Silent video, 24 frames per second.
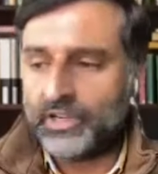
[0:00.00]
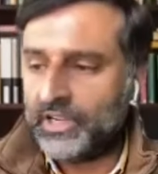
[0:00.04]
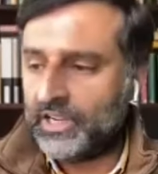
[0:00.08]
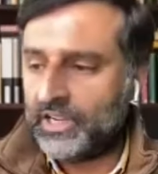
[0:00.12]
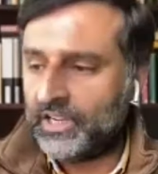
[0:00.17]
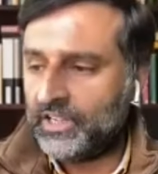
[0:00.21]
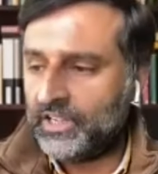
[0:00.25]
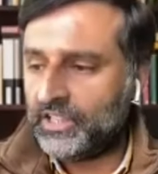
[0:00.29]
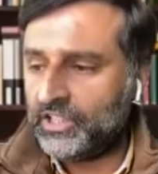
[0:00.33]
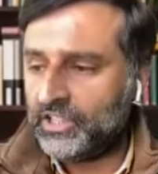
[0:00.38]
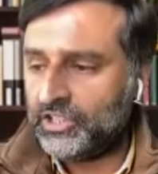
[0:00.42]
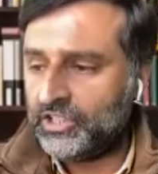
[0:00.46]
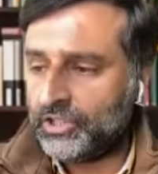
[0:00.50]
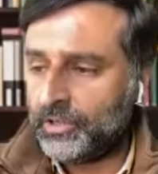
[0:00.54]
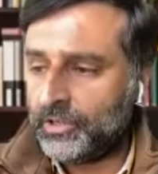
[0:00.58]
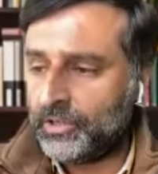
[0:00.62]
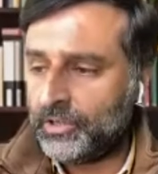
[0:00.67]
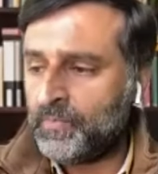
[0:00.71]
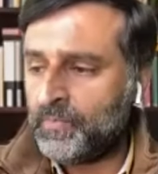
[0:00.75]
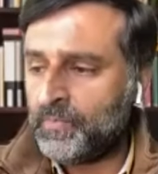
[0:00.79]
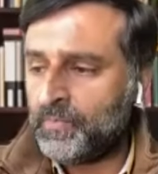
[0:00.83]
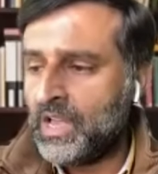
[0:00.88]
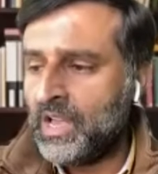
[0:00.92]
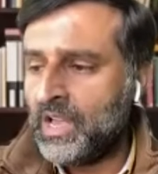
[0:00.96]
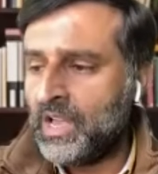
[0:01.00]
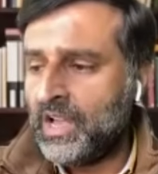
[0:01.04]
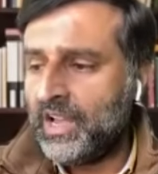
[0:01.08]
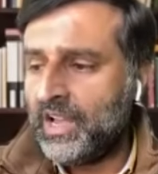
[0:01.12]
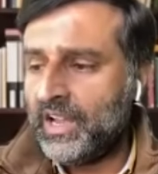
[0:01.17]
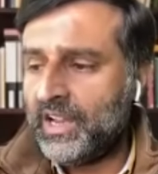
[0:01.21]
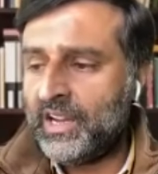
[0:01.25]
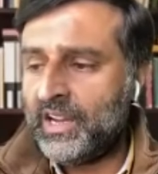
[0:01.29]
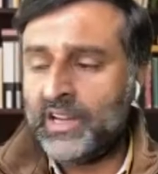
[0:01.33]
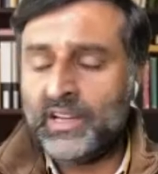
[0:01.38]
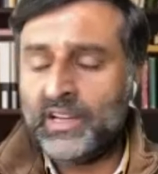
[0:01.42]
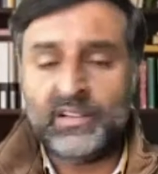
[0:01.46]
and teacher.
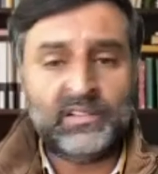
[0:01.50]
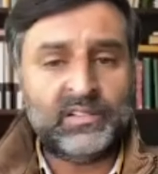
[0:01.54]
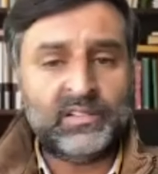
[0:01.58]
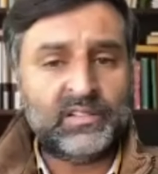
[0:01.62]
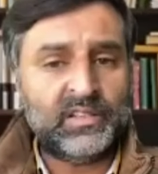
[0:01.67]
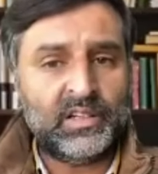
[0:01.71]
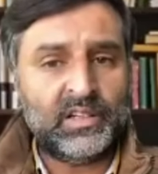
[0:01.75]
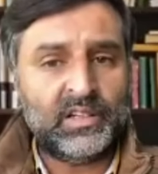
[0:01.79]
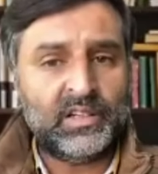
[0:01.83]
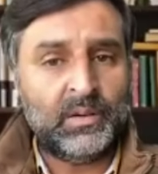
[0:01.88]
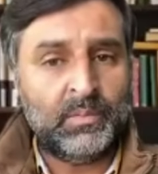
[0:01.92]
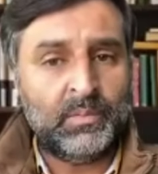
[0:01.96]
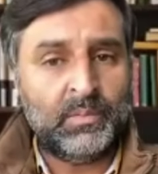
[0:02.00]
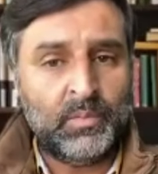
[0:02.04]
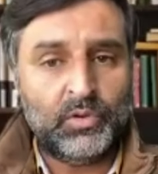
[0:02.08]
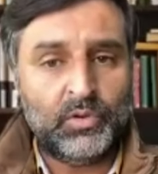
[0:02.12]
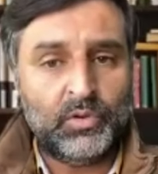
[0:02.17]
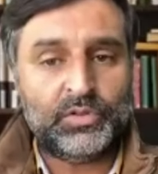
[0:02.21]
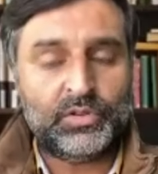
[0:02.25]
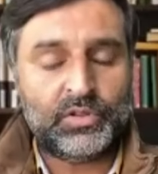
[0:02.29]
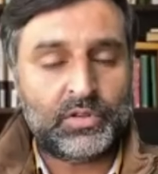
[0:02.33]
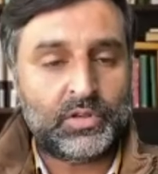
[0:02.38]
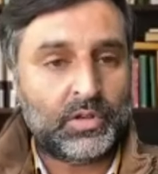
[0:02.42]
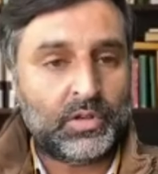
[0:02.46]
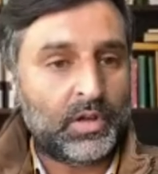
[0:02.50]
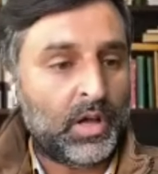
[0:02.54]
And the most